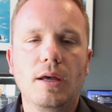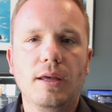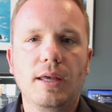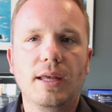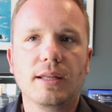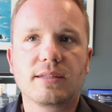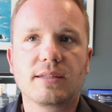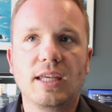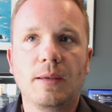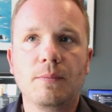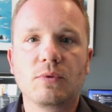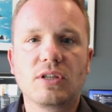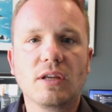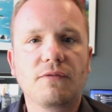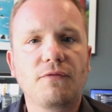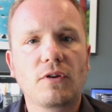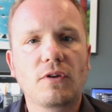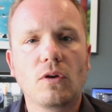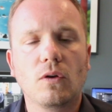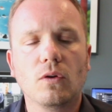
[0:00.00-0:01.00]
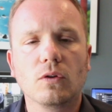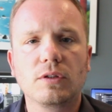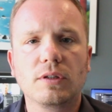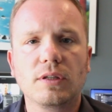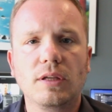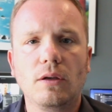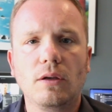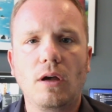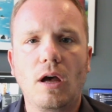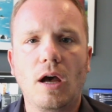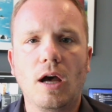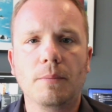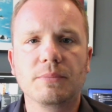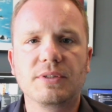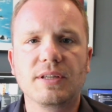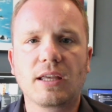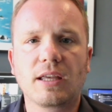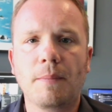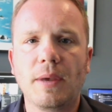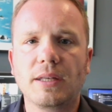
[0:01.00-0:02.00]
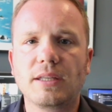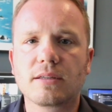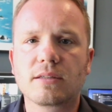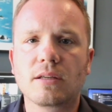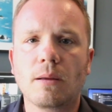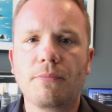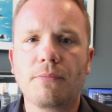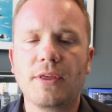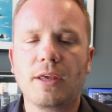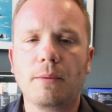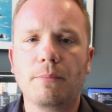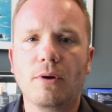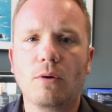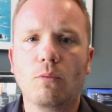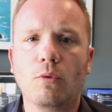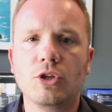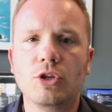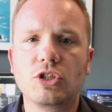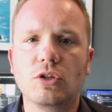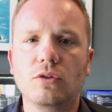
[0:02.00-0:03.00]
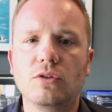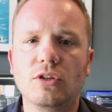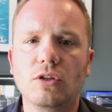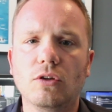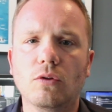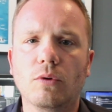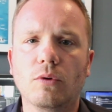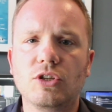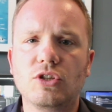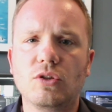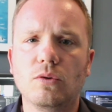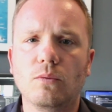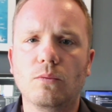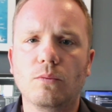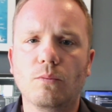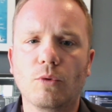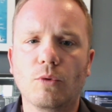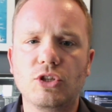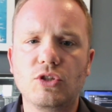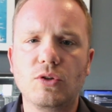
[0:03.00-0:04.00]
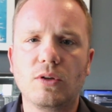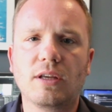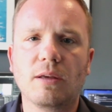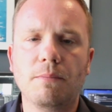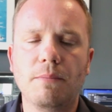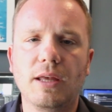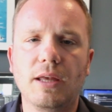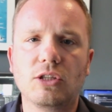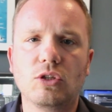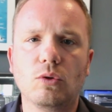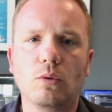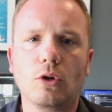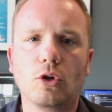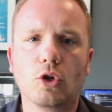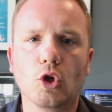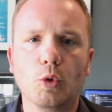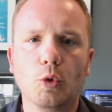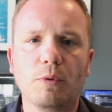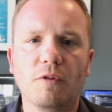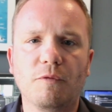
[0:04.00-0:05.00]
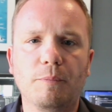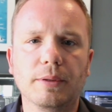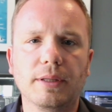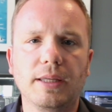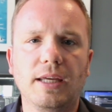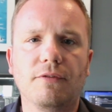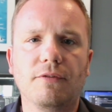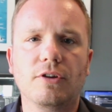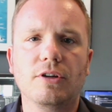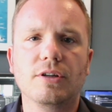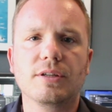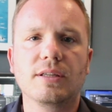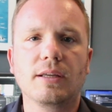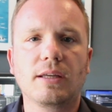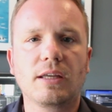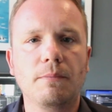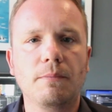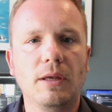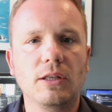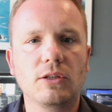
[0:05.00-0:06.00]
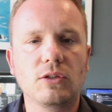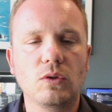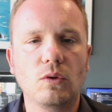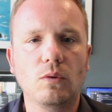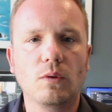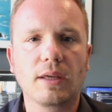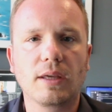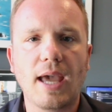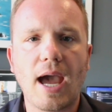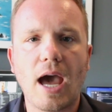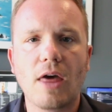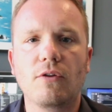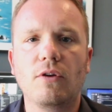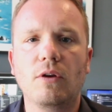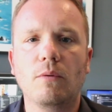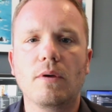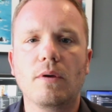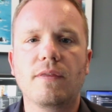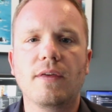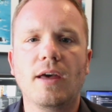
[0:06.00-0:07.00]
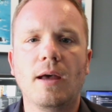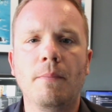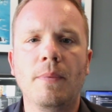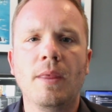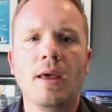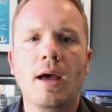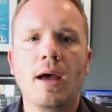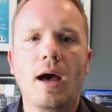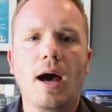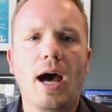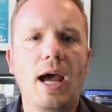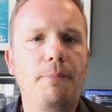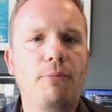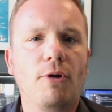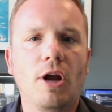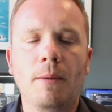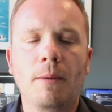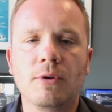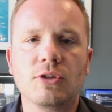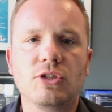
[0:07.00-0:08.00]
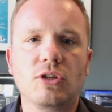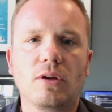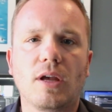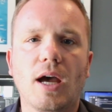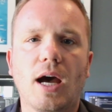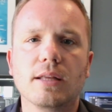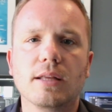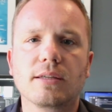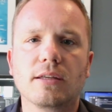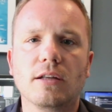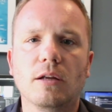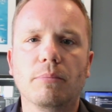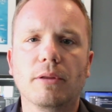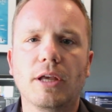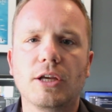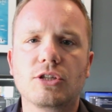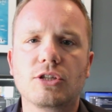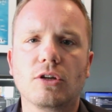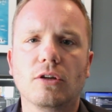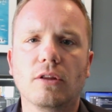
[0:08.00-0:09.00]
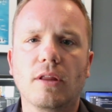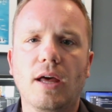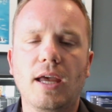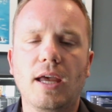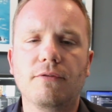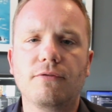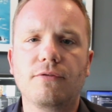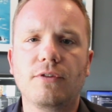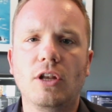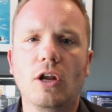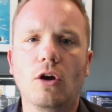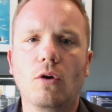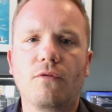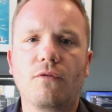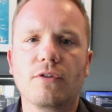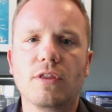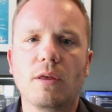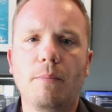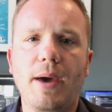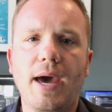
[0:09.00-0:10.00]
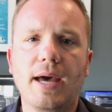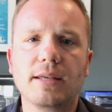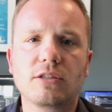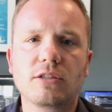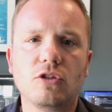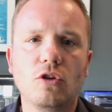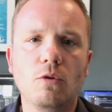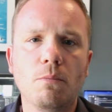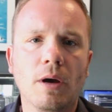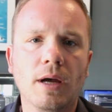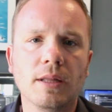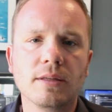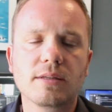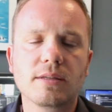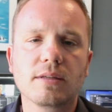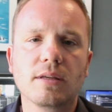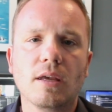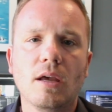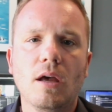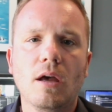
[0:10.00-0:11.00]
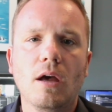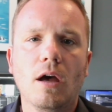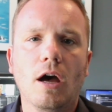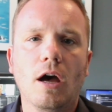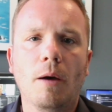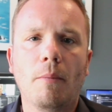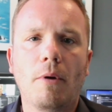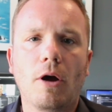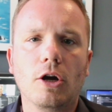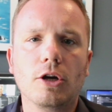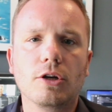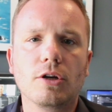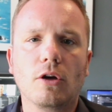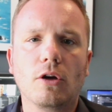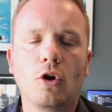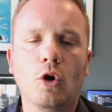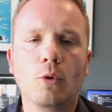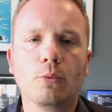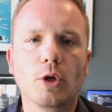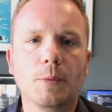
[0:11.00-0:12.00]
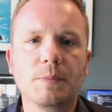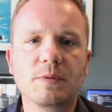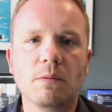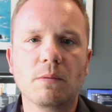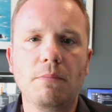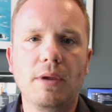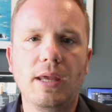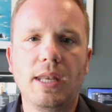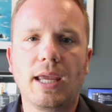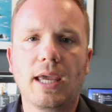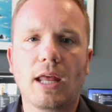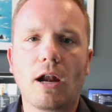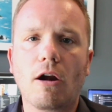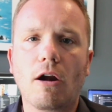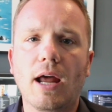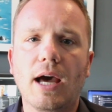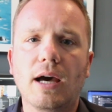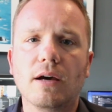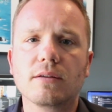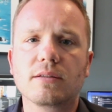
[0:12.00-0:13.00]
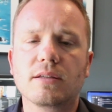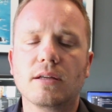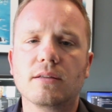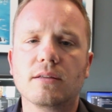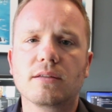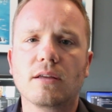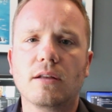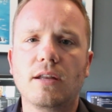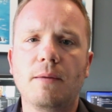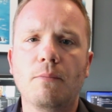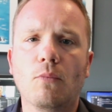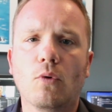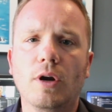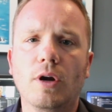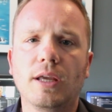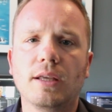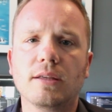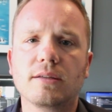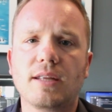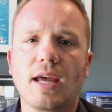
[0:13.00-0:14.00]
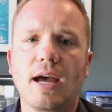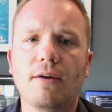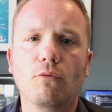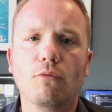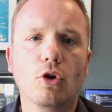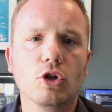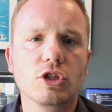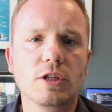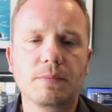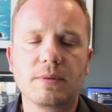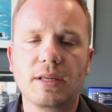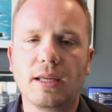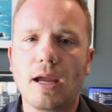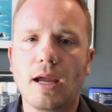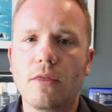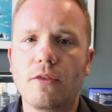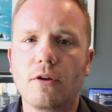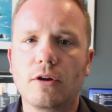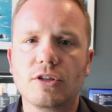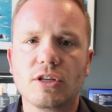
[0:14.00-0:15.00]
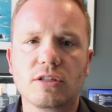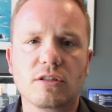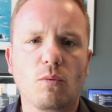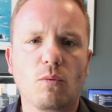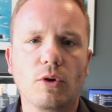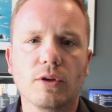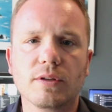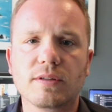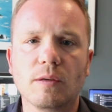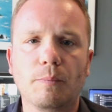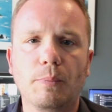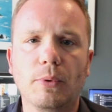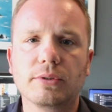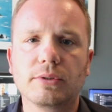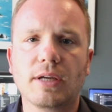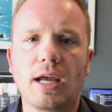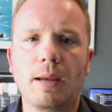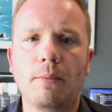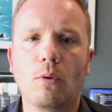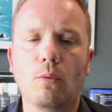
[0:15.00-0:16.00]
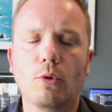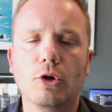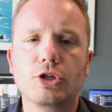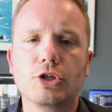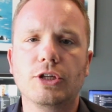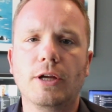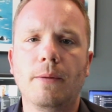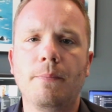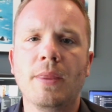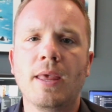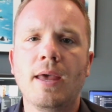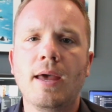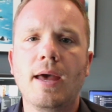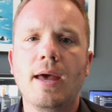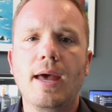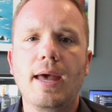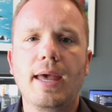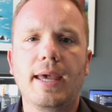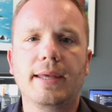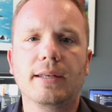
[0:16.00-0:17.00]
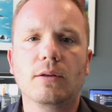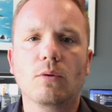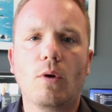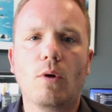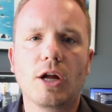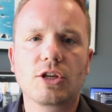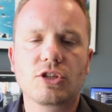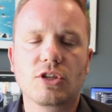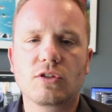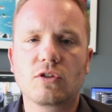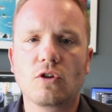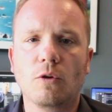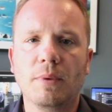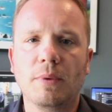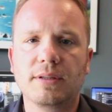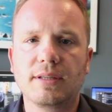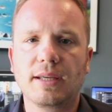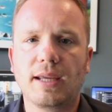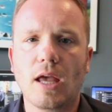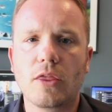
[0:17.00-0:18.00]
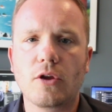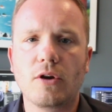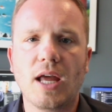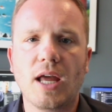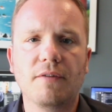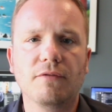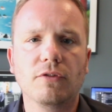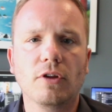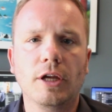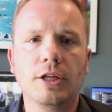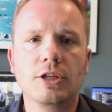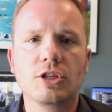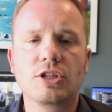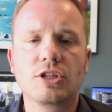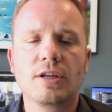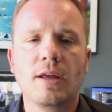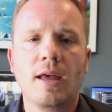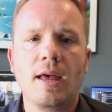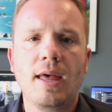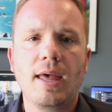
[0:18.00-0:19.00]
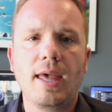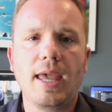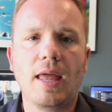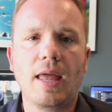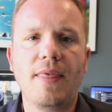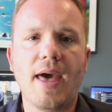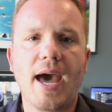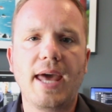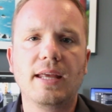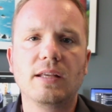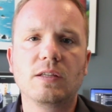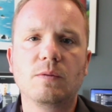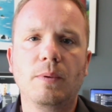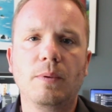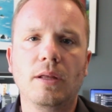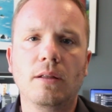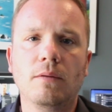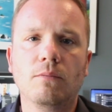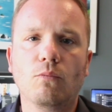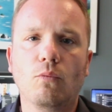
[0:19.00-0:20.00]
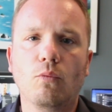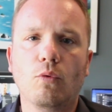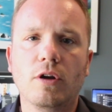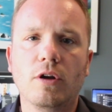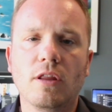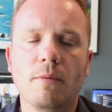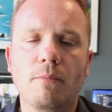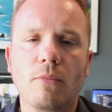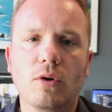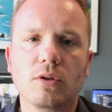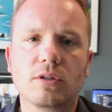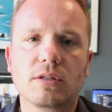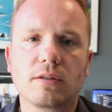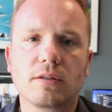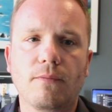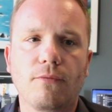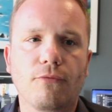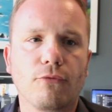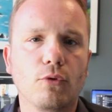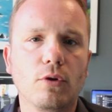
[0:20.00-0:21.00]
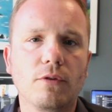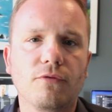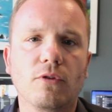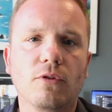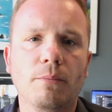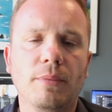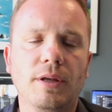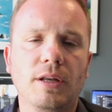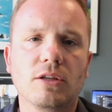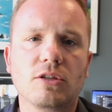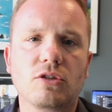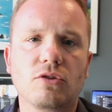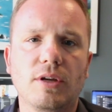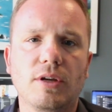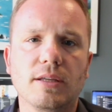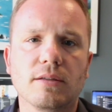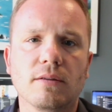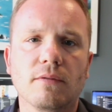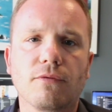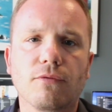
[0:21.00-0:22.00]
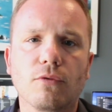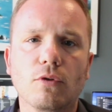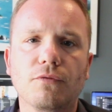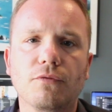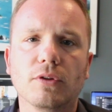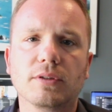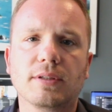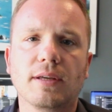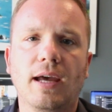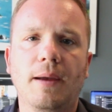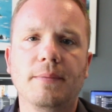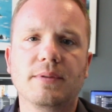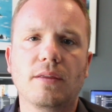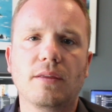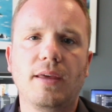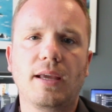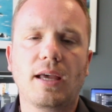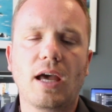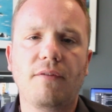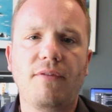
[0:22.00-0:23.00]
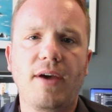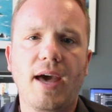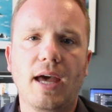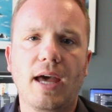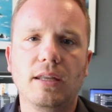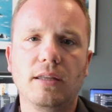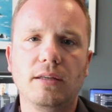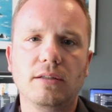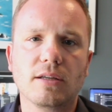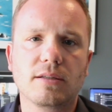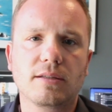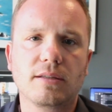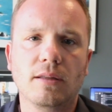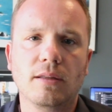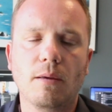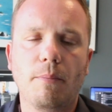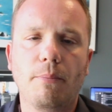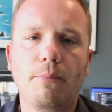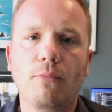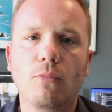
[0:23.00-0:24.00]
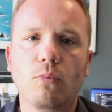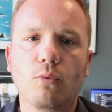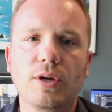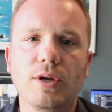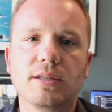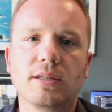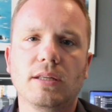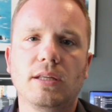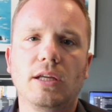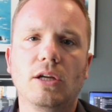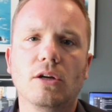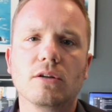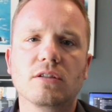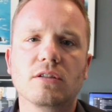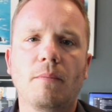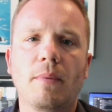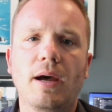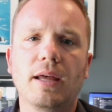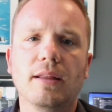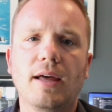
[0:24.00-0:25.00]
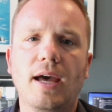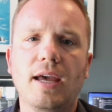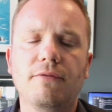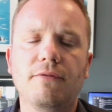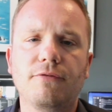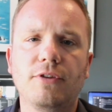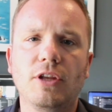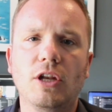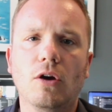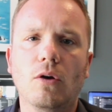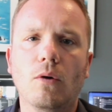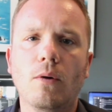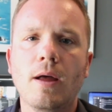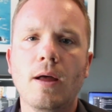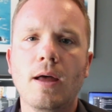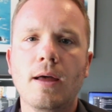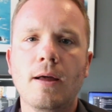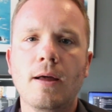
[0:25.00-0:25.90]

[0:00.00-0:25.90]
it seems difficult to commit to something, but once you do, once you commit to a group of believers and commit to a gathering with them, I promise you God's going to bless your life. You know, for the past 2 months, our home group's been meeting at our house on Sunday mornings to have worship together, just a real simple time of worship, and to watch the sermon together and have lunch. And that has been one of the most fruitful ministries and fruitful times I think I've had just in the recent years of my life. You know,